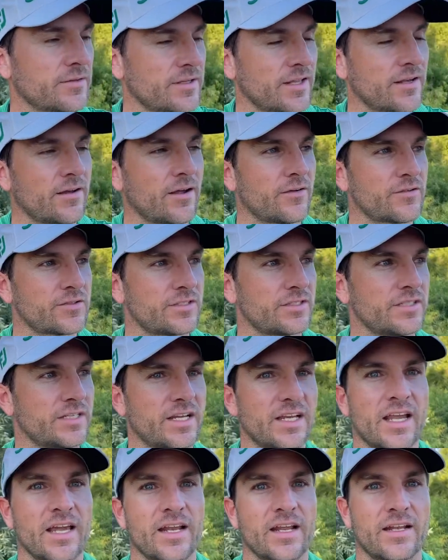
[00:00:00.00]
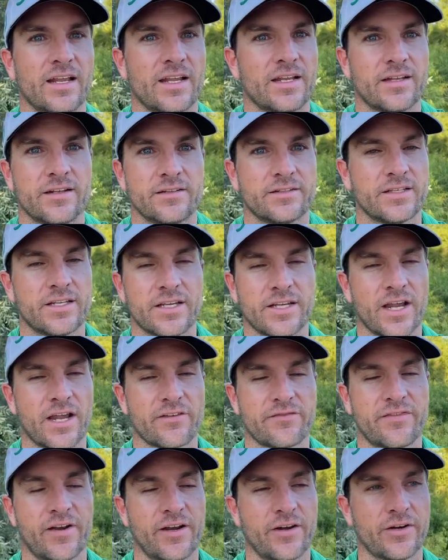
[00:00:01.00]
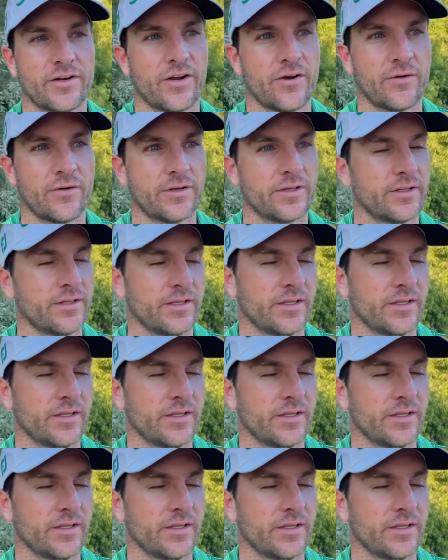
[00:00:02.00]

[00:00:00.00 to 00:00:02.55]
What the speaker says: and then all of a sudden you get it and mm-hmm. you got a fire going.